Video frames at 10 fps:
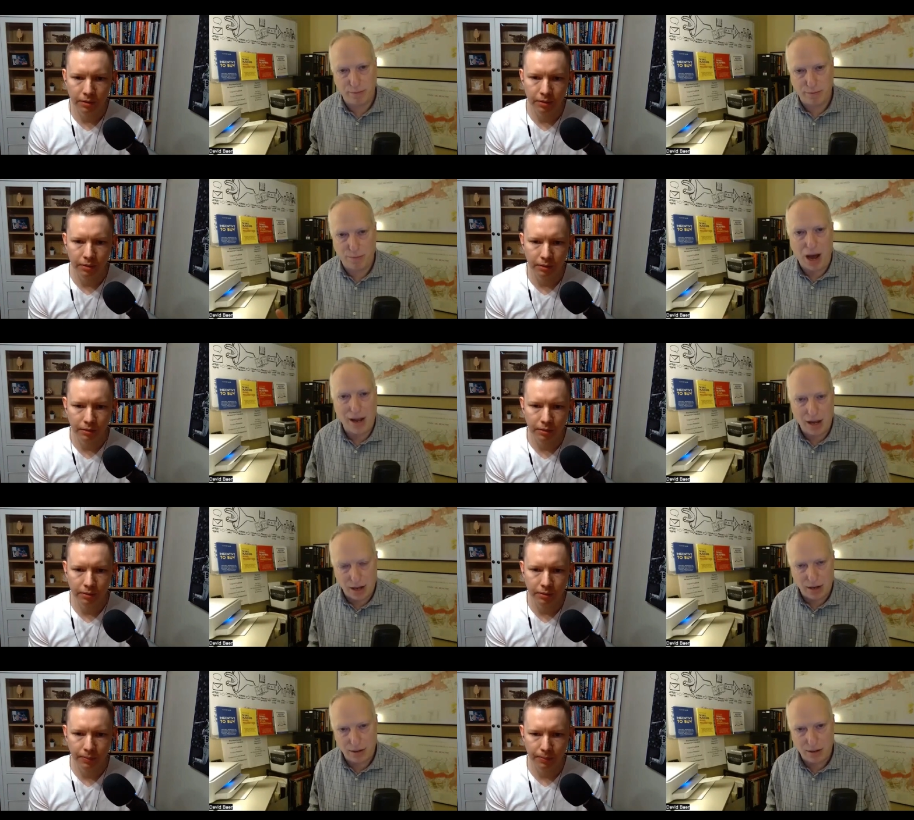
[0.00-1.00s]

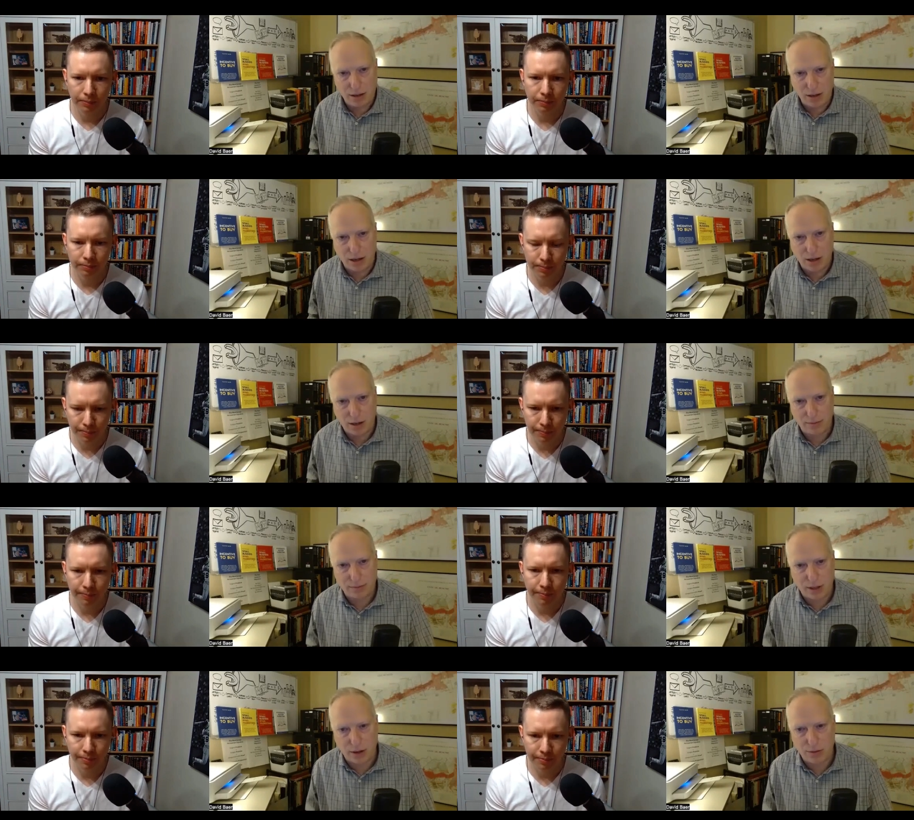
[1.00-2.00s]
Speaker 1: buy-in, uh,
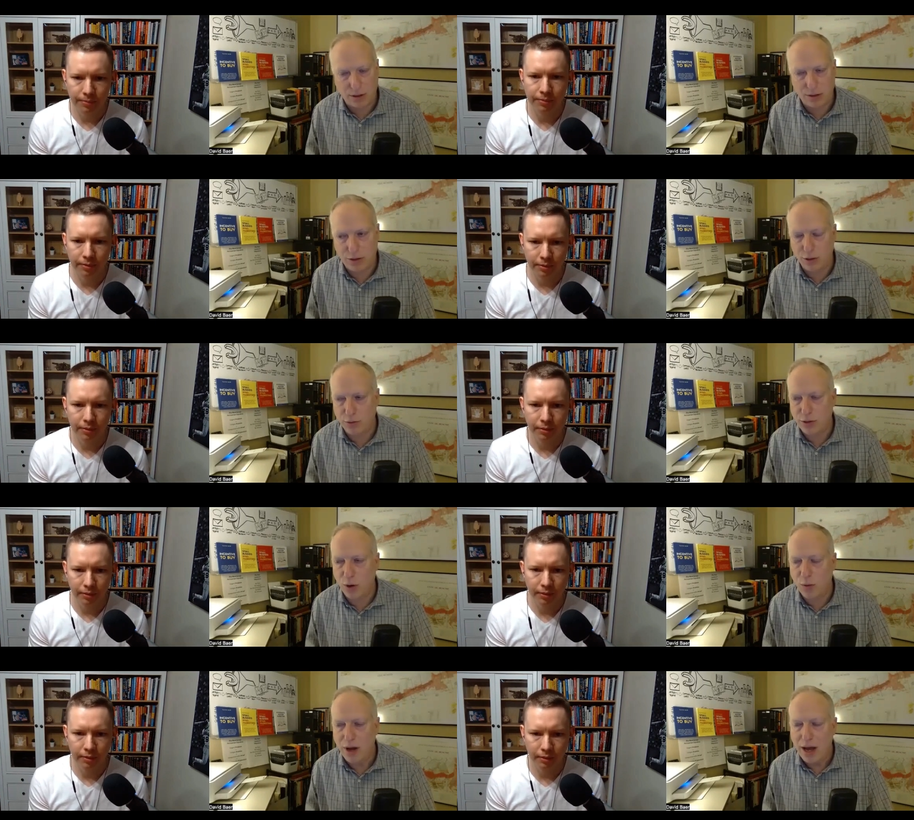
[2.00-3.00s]
you know, to.
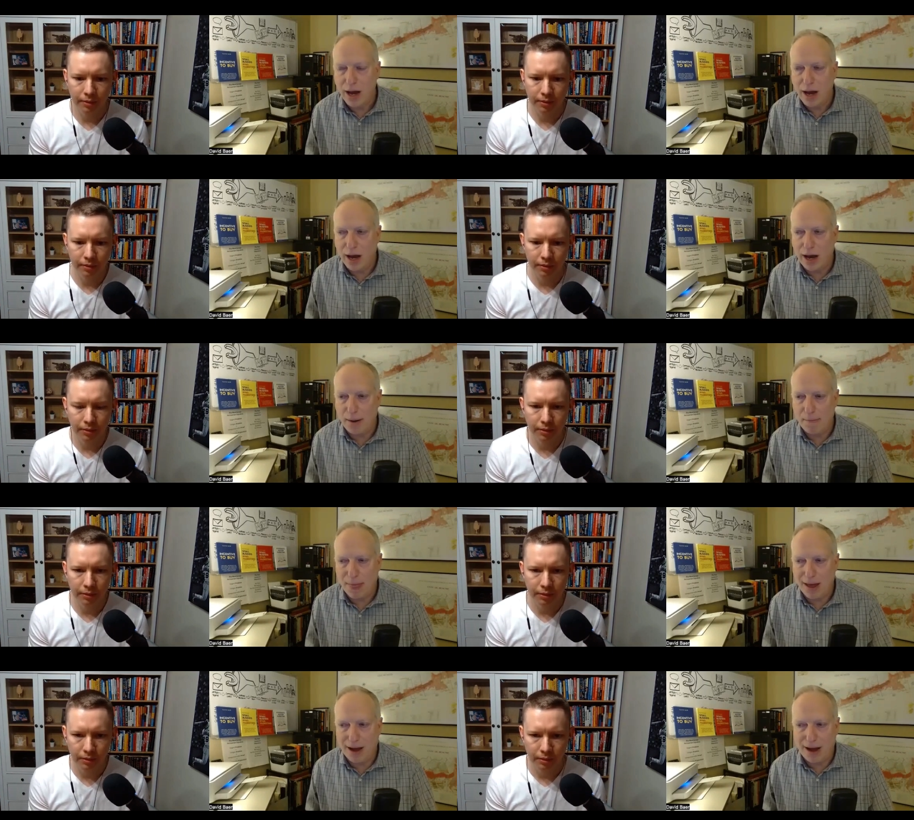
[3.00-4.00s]
So, um,
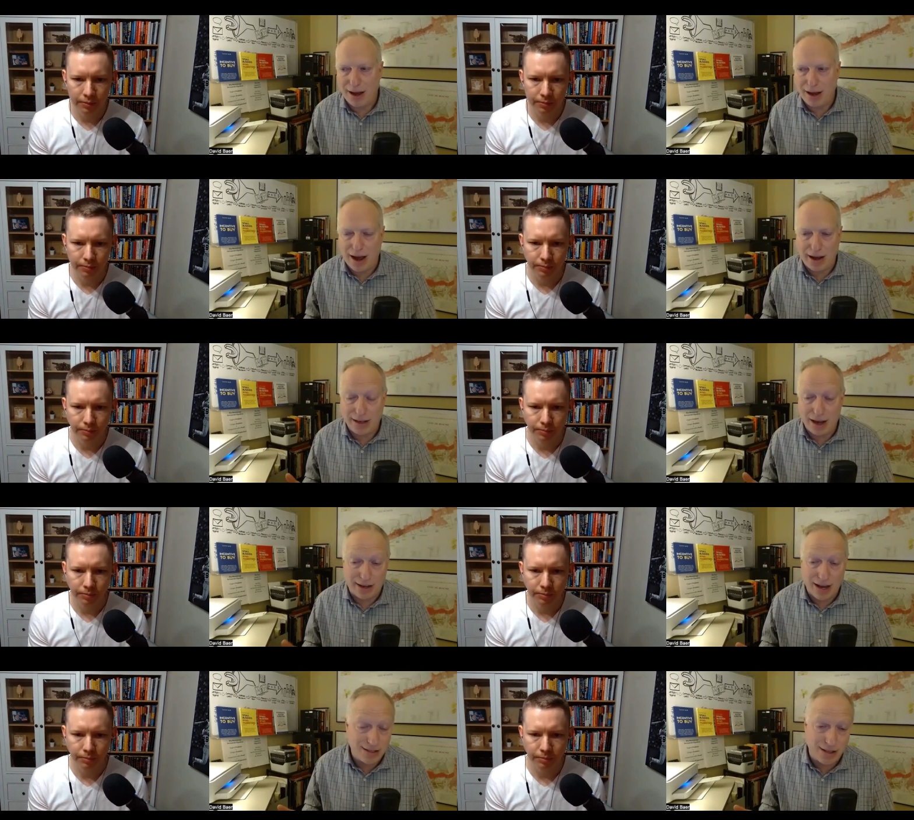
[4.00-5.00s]
I I
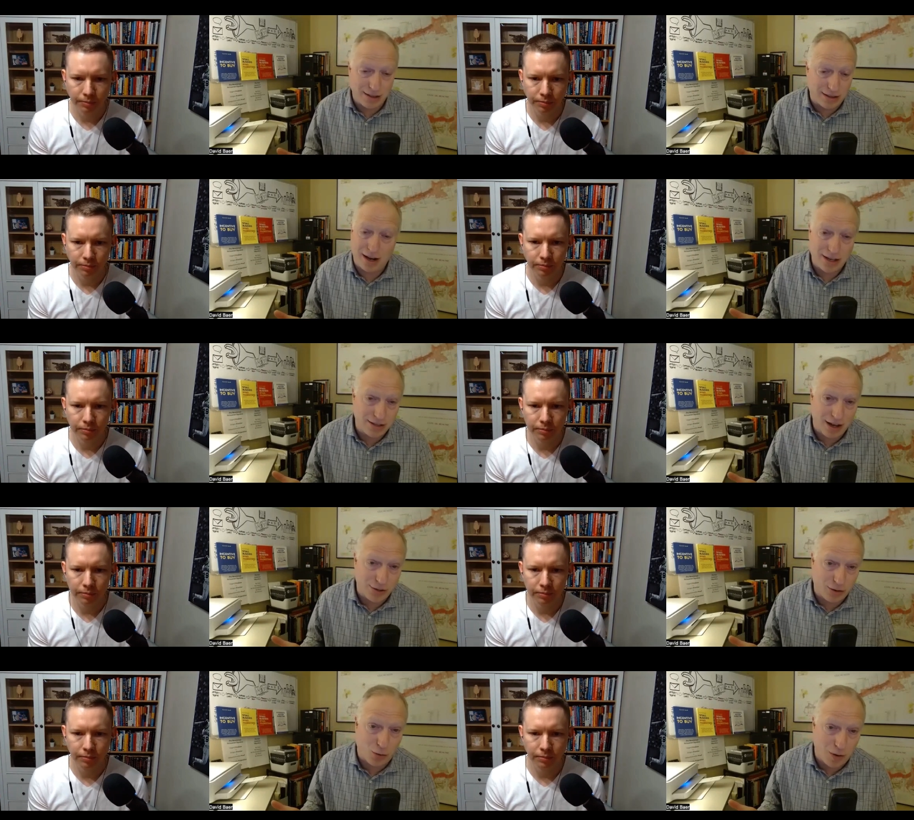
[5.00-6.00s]
guess the the next
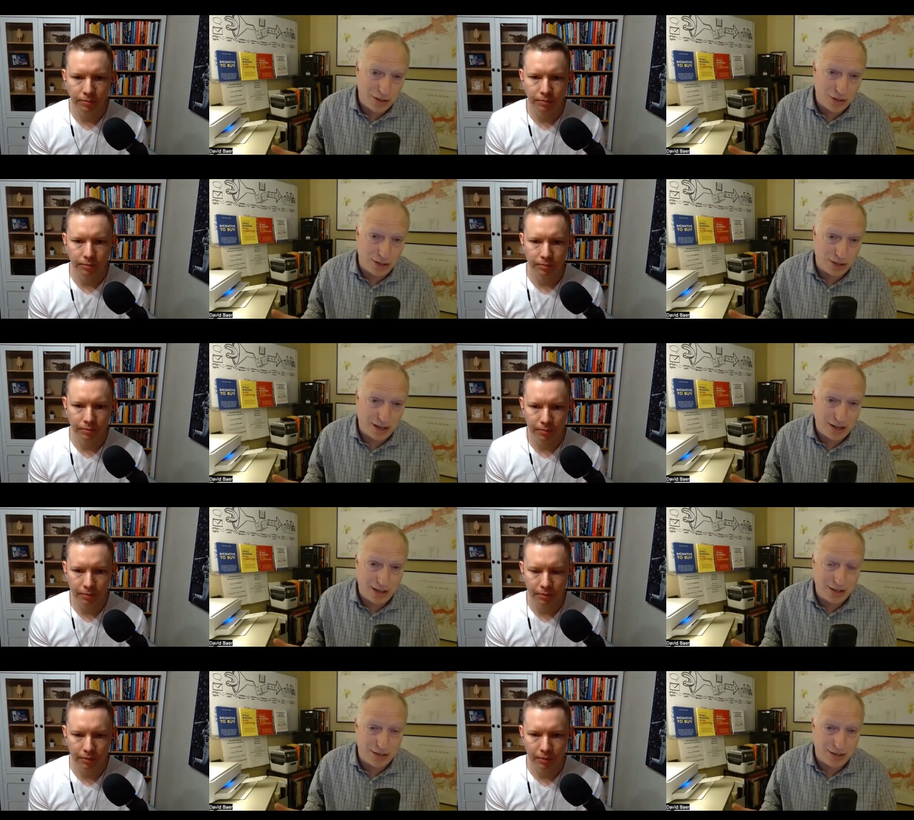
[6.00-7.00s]
logical question
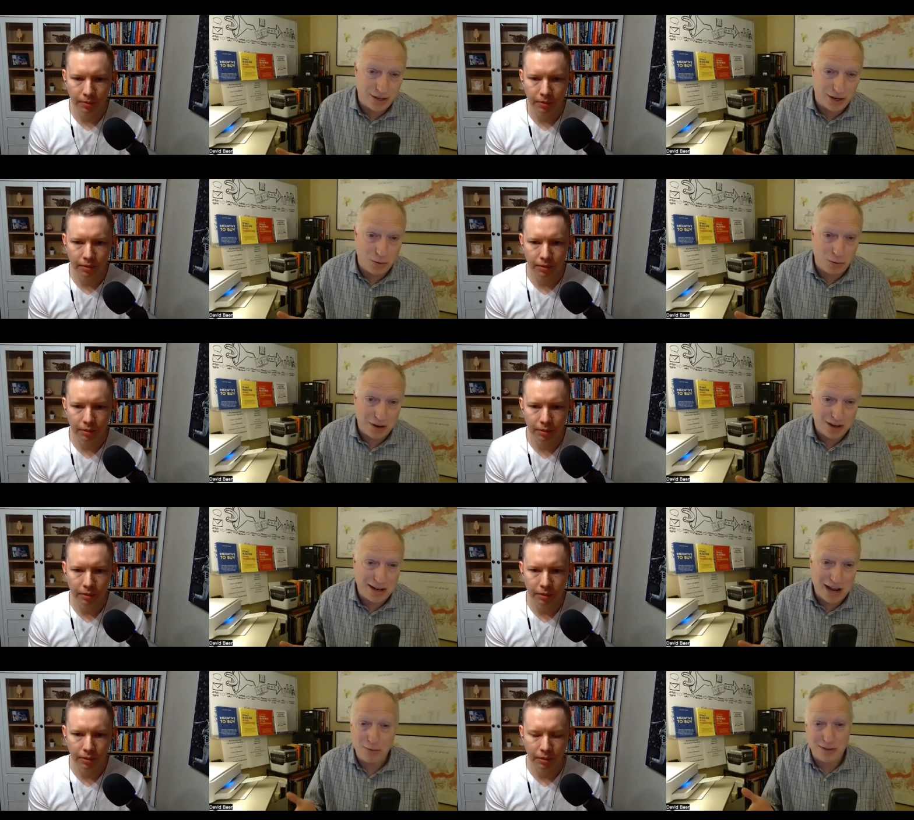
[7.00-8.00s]
is, you know,
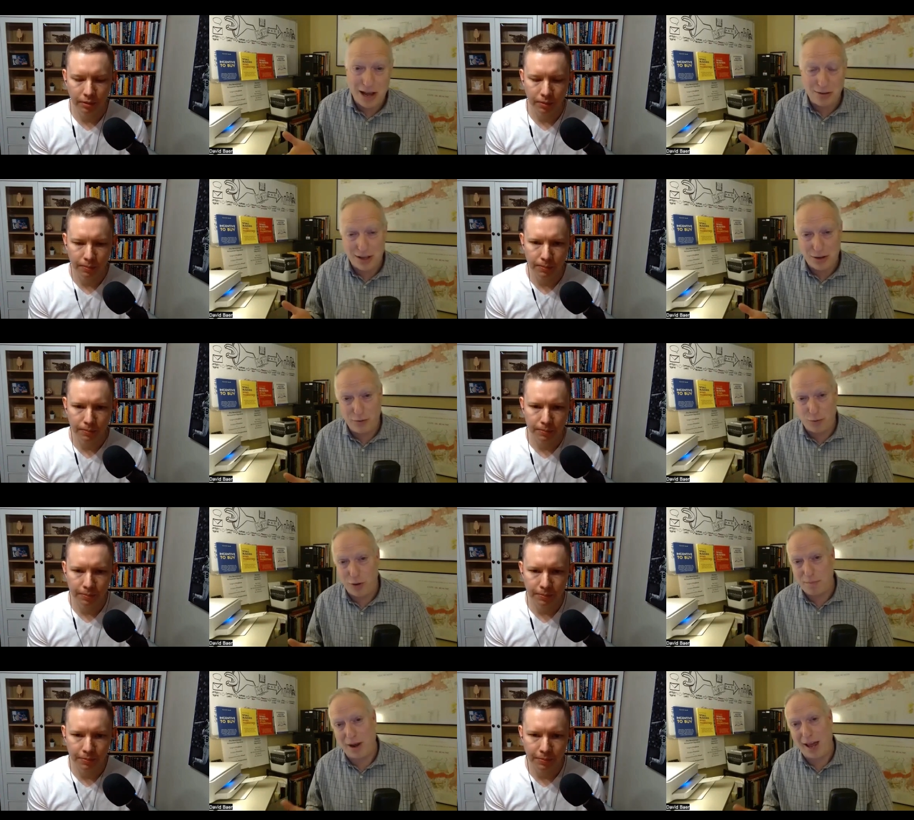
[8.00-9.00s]
now now that you've
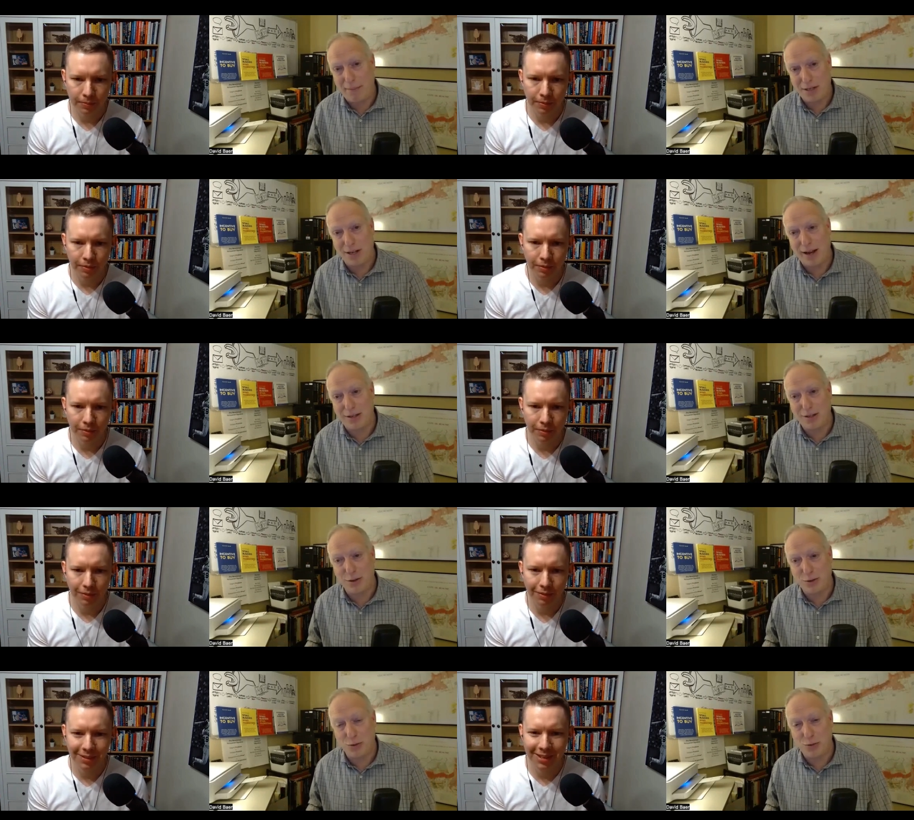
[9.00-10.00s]
whet my appetite
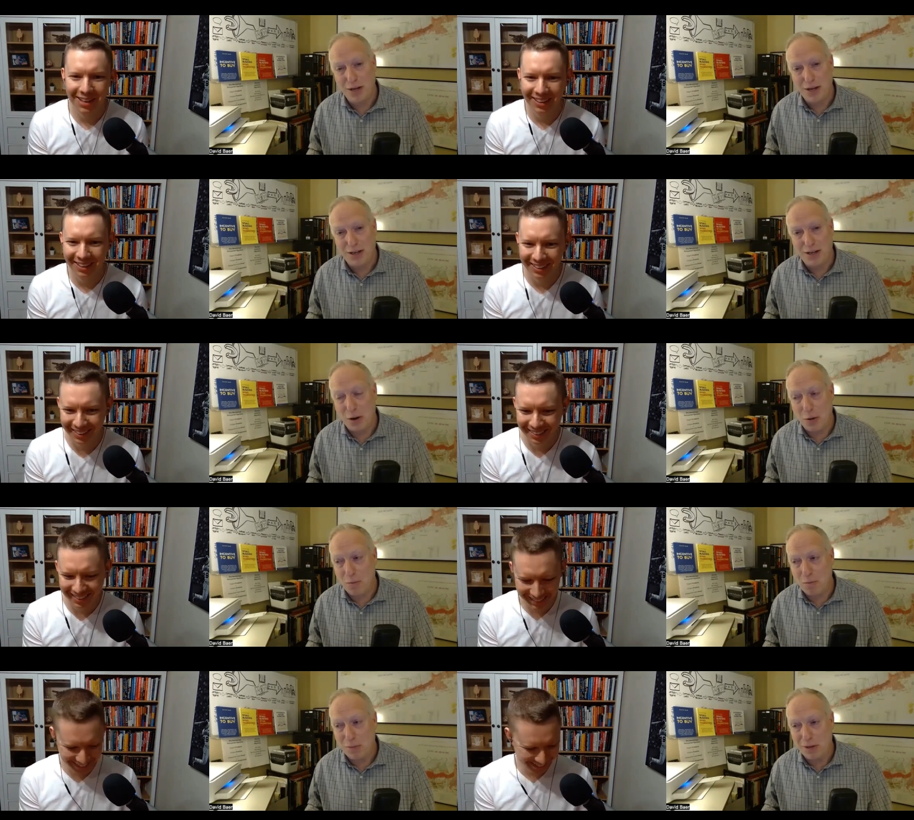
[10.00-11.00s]
to, you know,
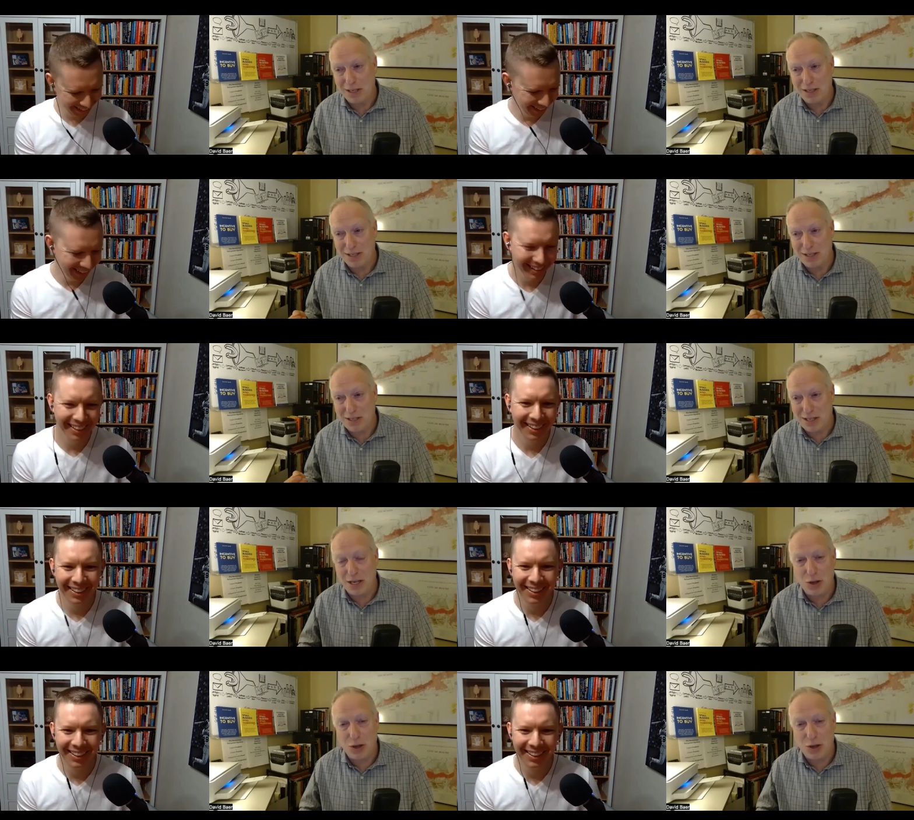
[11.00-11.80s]
see